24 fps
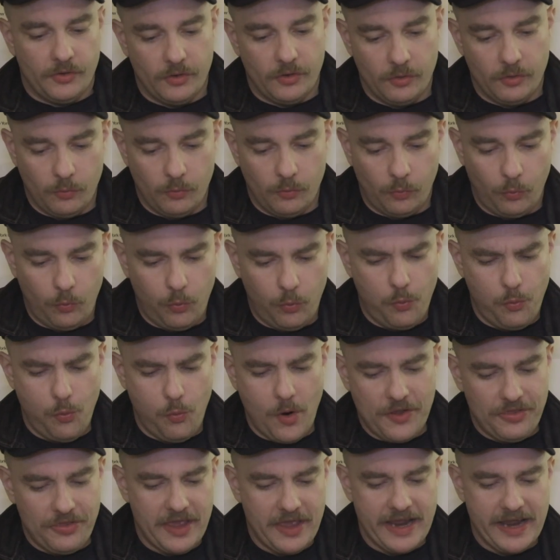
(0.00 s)

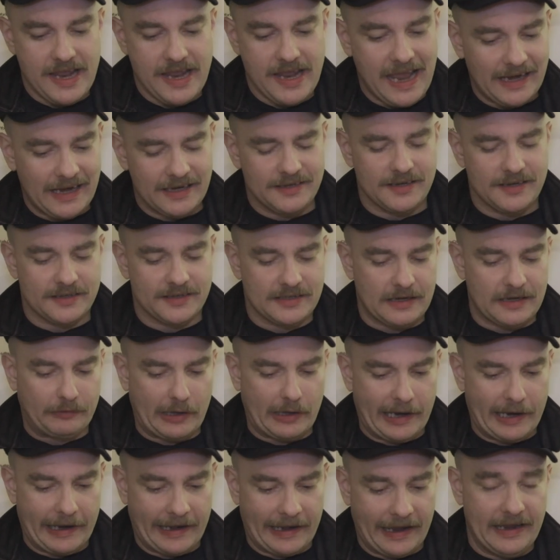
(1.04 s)
when they get into stuff
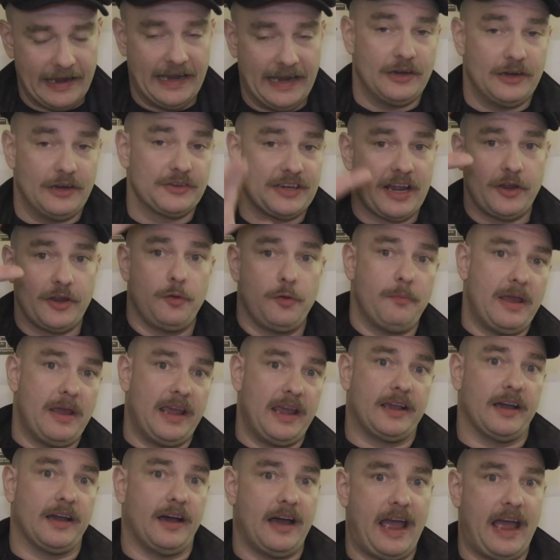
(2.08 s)
like here's how you
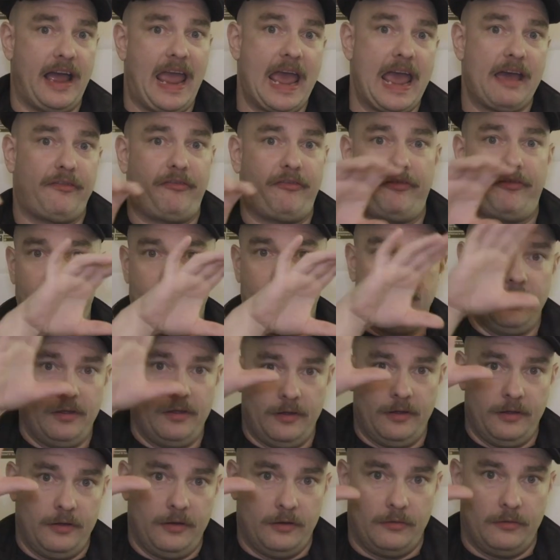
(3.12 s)
make a half
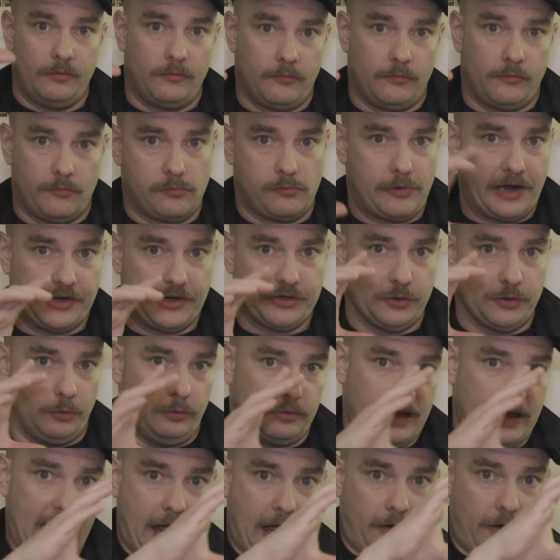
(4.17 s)
racial
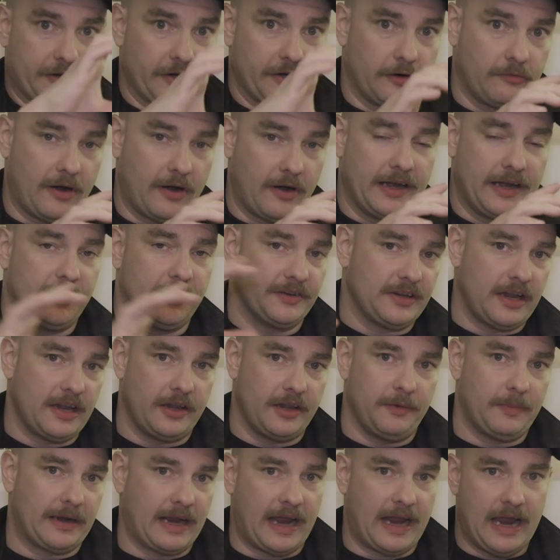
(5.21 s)
character, right? Here's how you
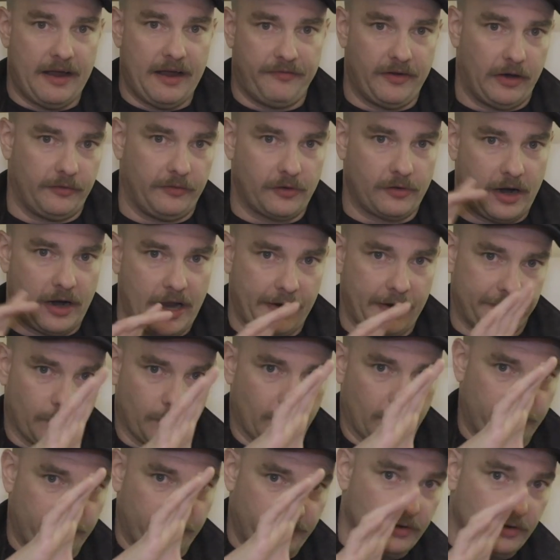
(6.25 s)
make a half elf or a half
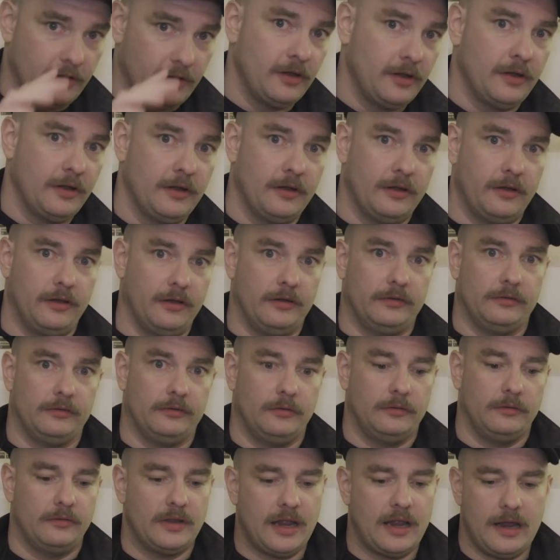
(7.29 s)
dwarf.
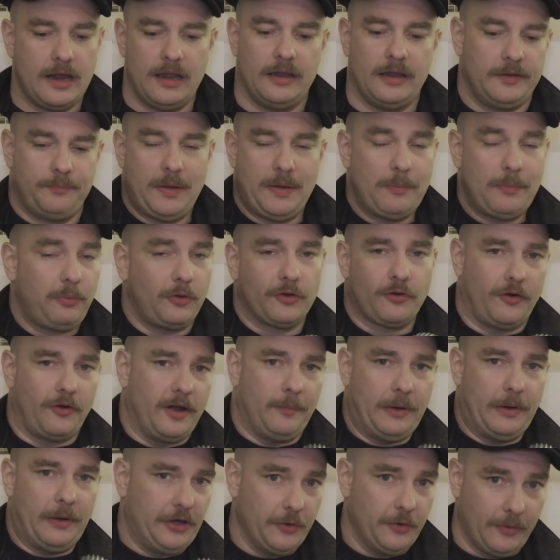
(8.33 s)
People had already
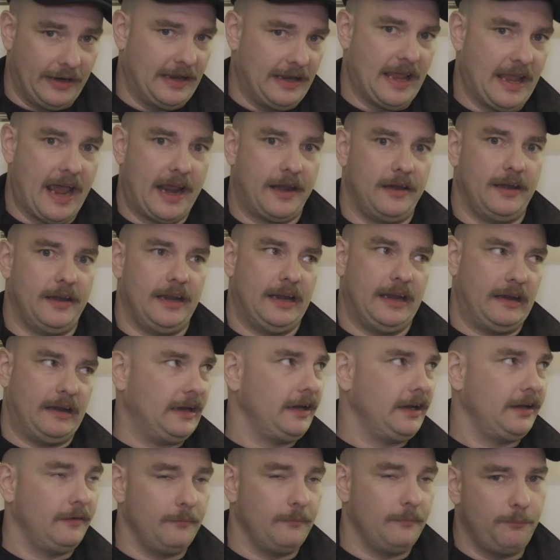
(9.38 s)
been doing that,
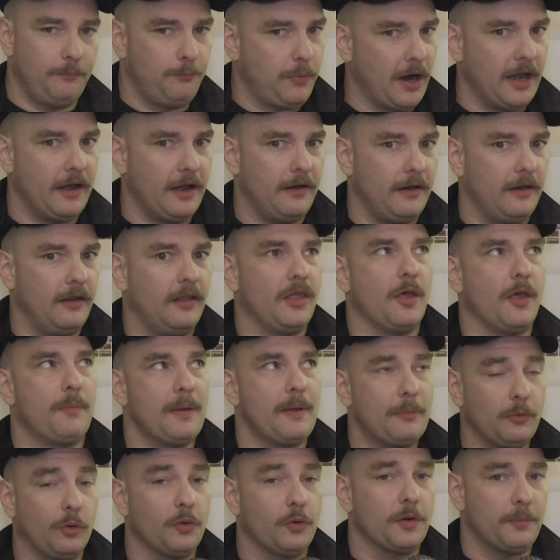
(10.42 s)
but the
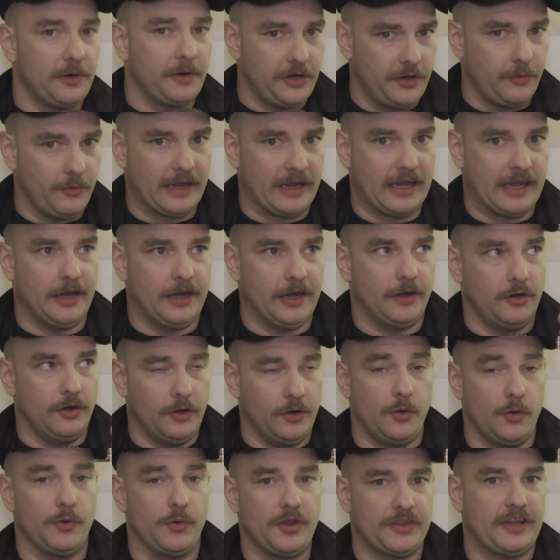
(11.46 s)
people who had been doing it
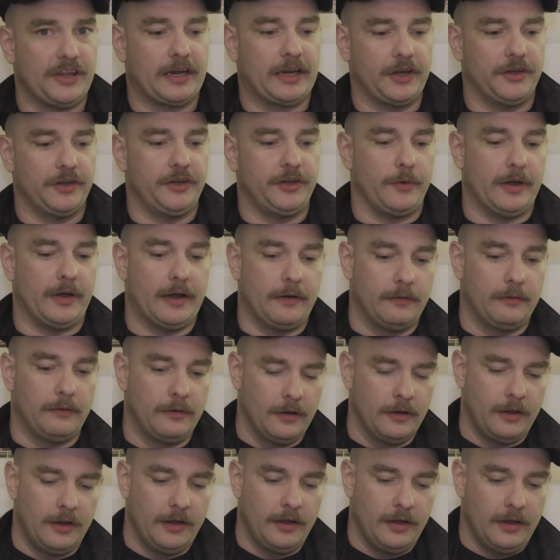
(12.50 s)
knew that they could do it.
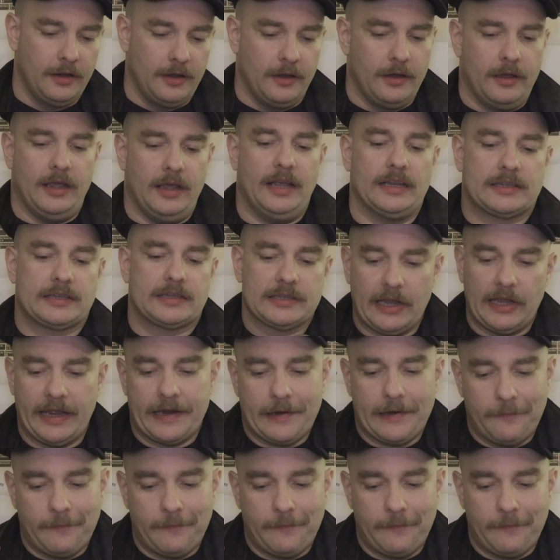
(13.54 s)
It's like,